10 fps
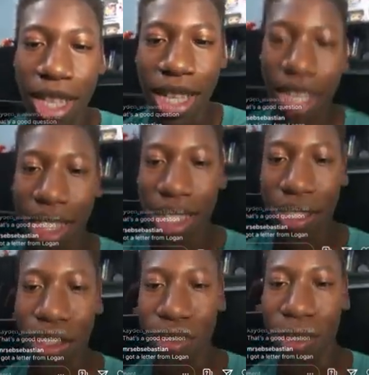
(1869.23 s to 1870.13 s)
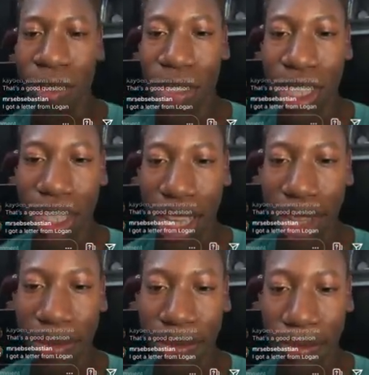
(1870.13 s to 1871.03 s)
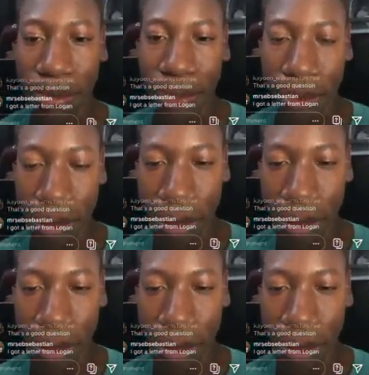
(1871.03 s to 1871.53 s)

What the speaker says: Hopefully, let's see if she's in.